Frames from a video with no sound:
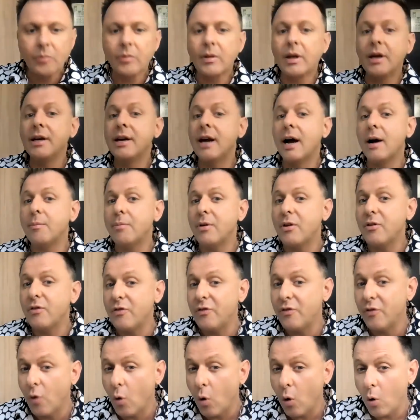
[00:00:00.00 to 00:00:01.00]
Now,
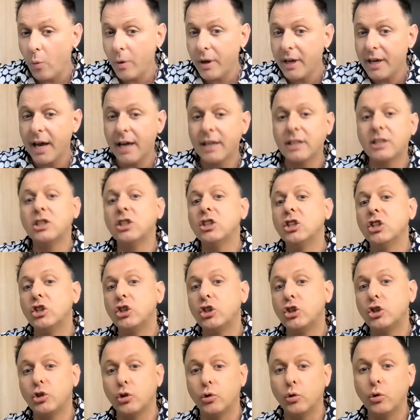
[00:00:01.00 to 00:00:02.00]
before we get to the
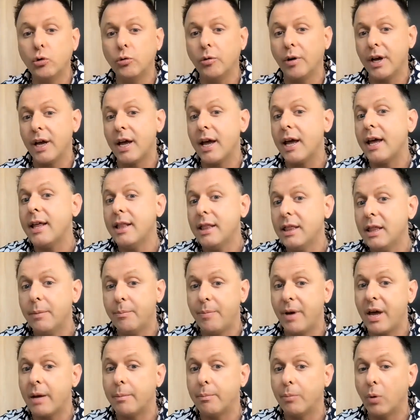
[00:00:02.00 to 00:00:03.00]
story in the
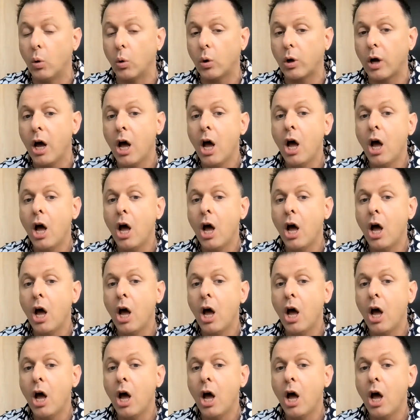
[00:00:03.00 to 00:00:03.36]
big book,